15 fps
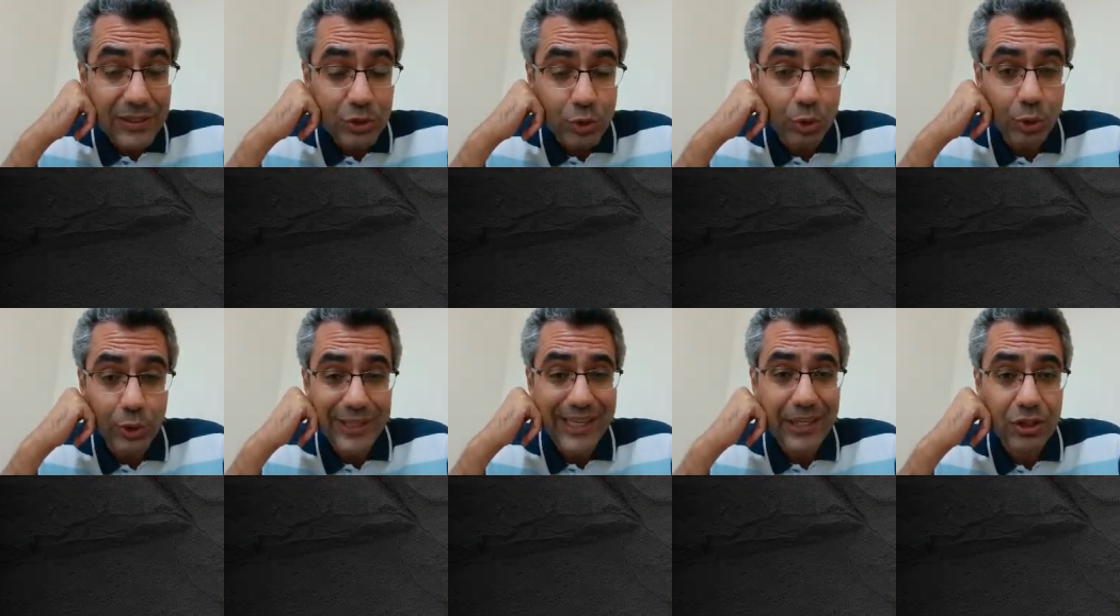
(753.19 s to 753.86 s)
So
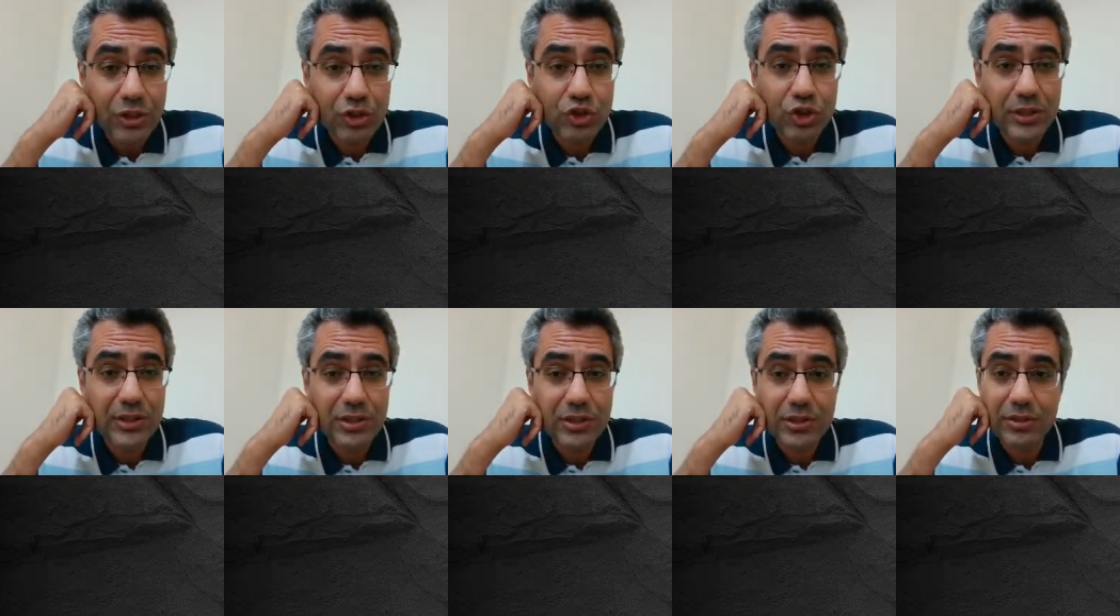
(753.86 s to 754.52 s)
you cannot
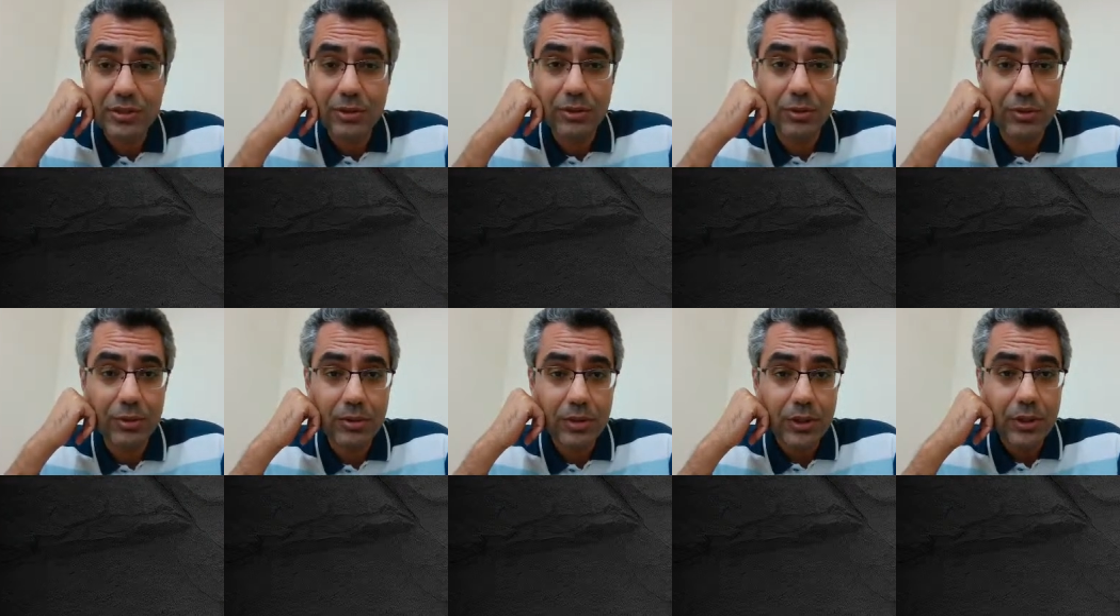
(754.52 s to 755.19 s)
just,
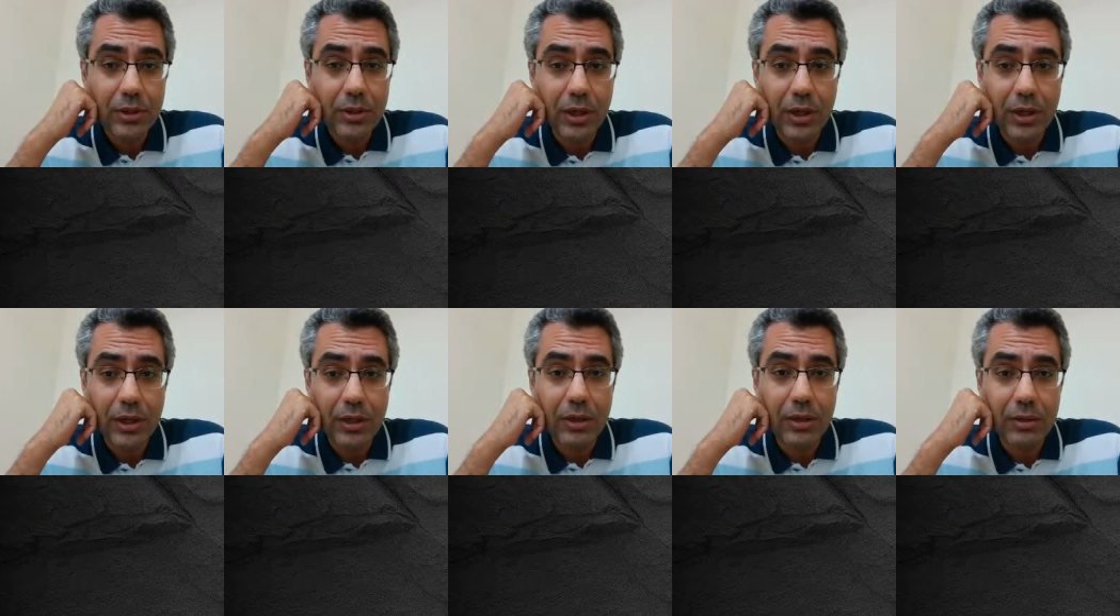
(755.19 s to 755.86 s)

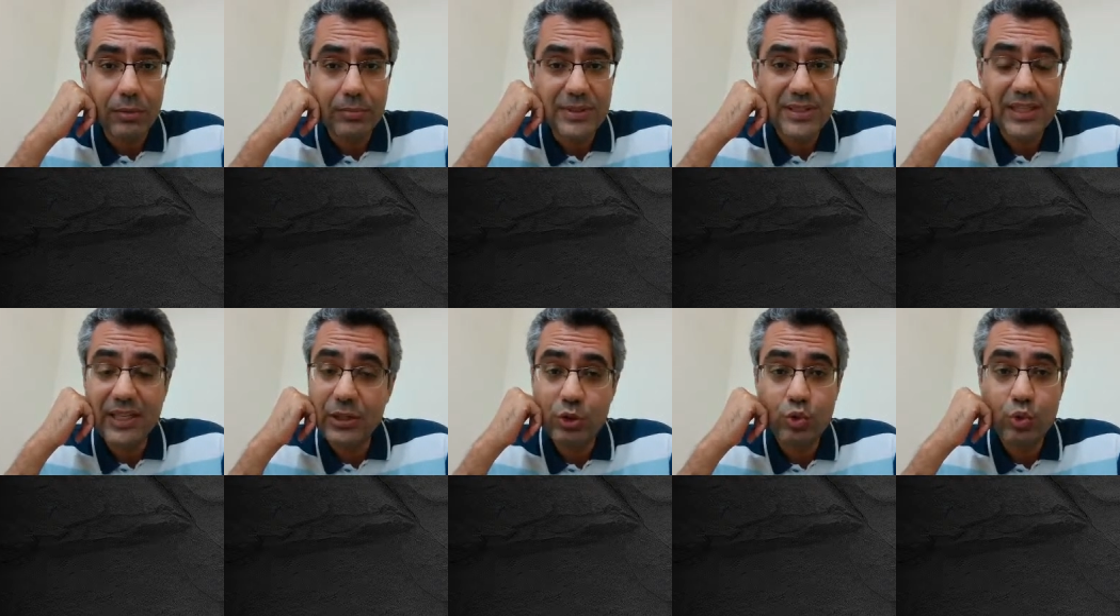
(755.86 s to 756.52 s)

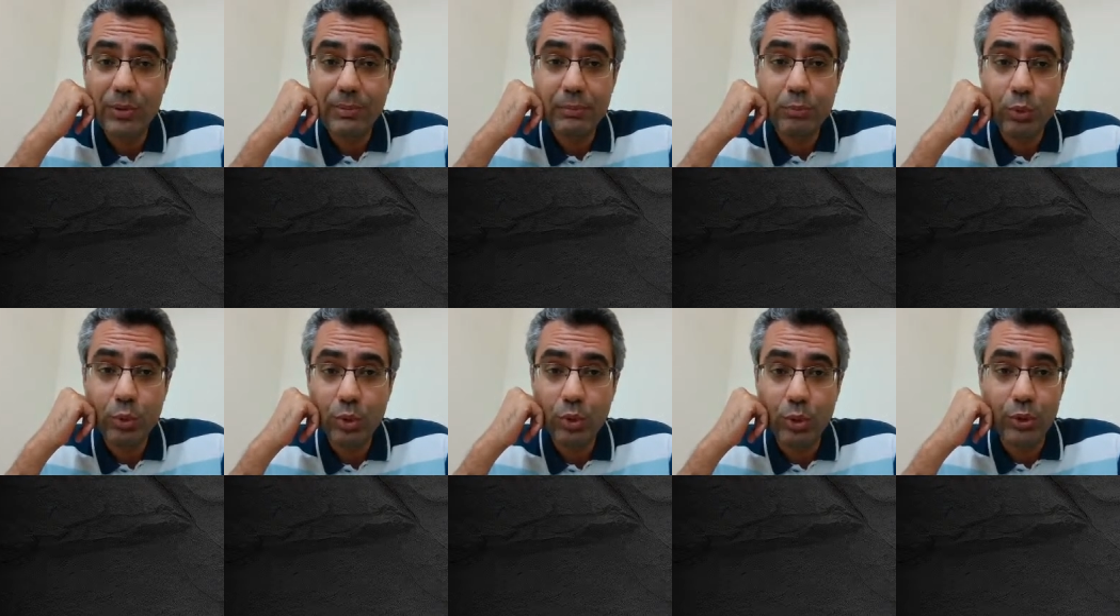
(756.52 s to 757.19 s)
stay in swimming
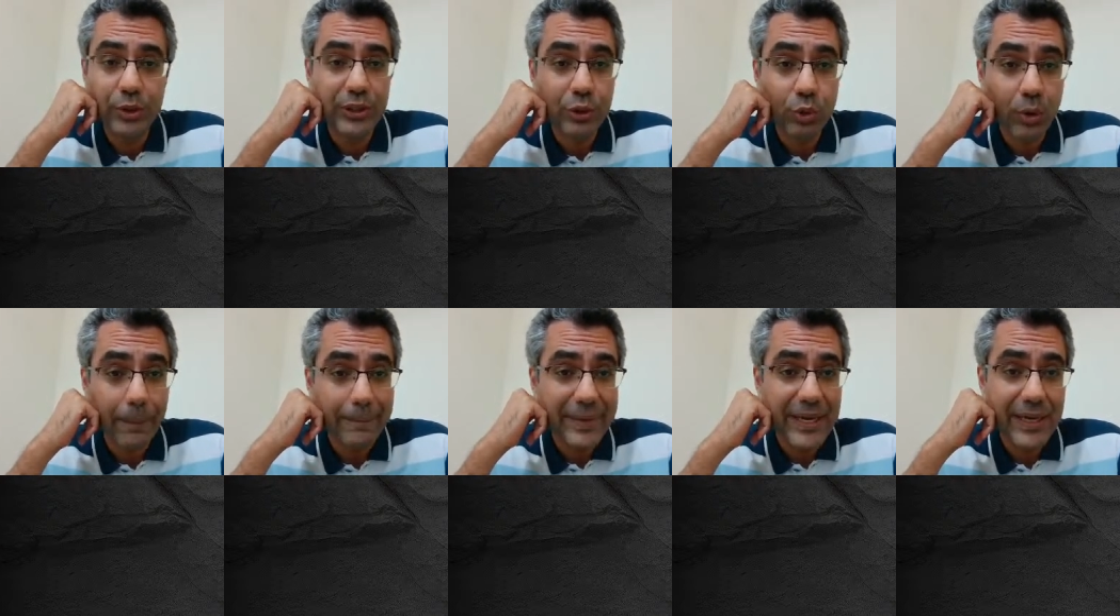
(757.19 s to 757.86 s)
pool or in your
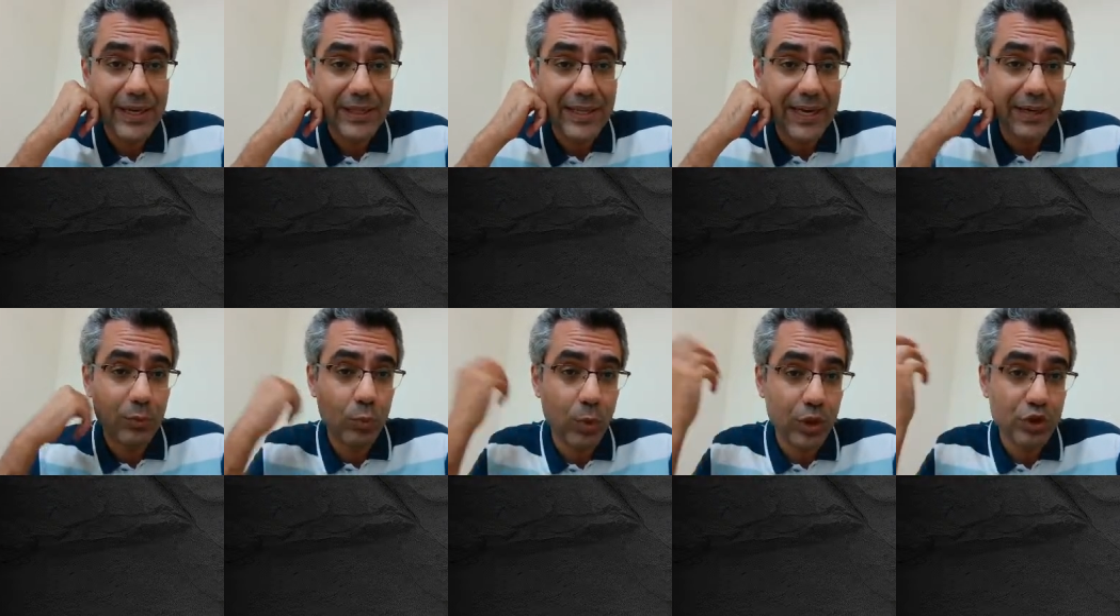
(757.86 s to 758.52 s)
bed
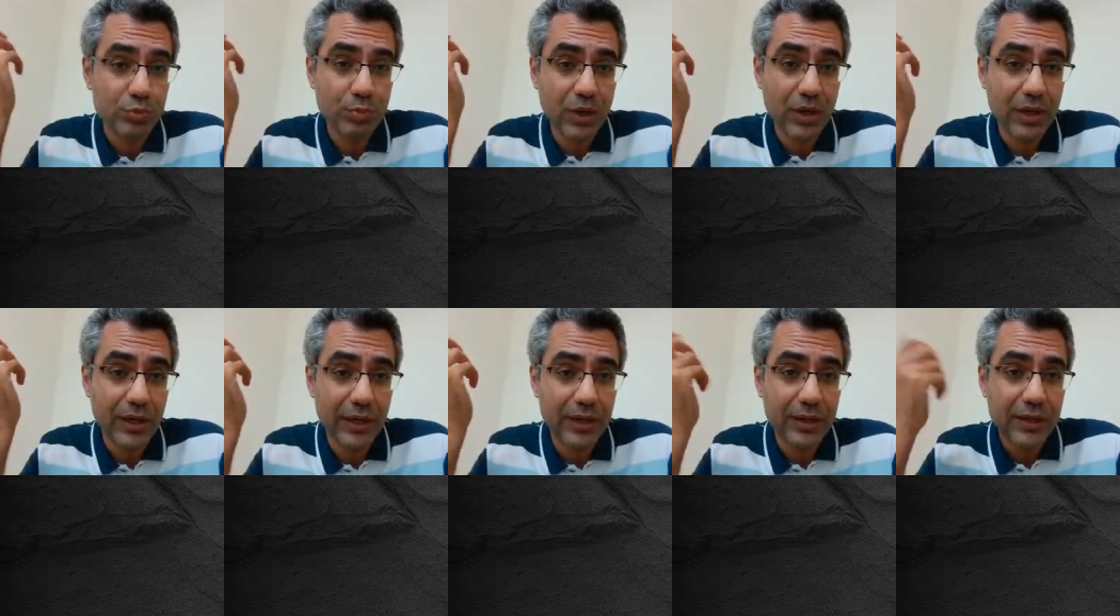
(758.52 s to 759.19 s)
and watch
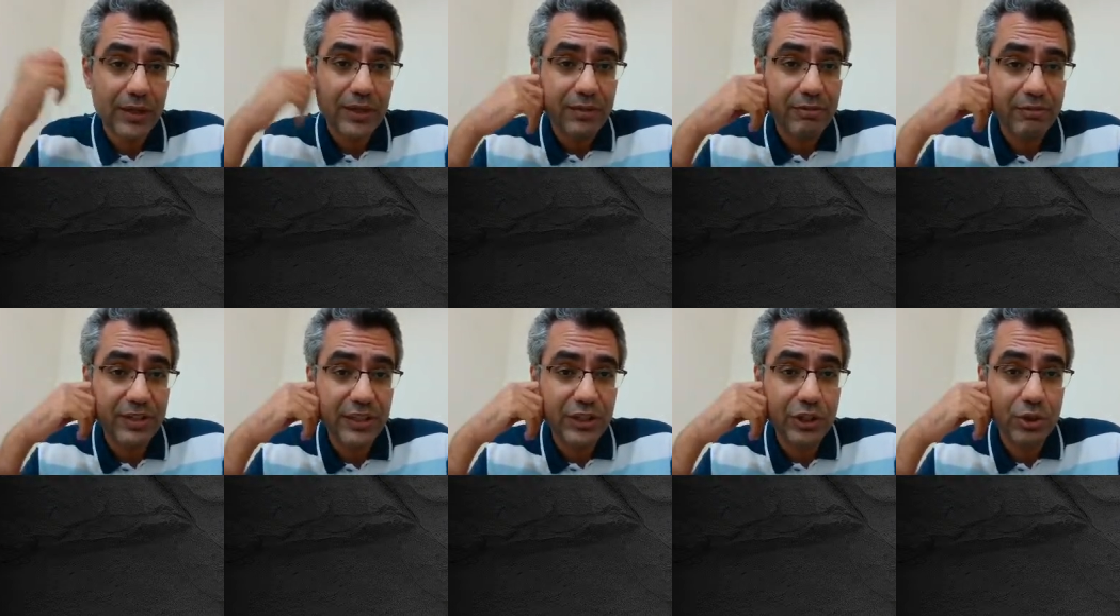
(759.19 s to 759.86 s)
my
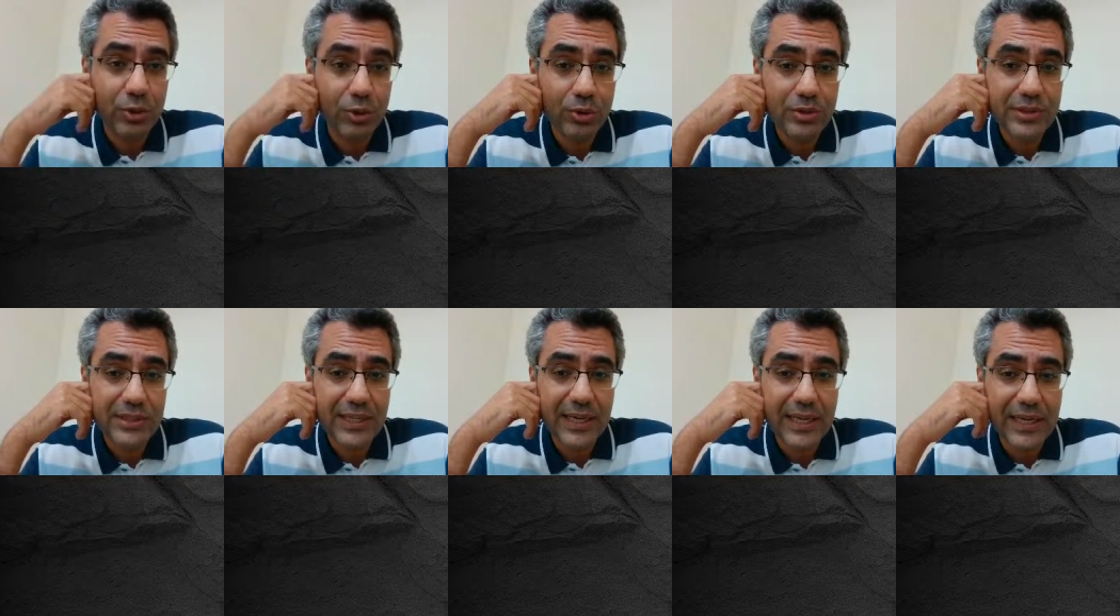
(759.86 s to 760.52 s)
videos.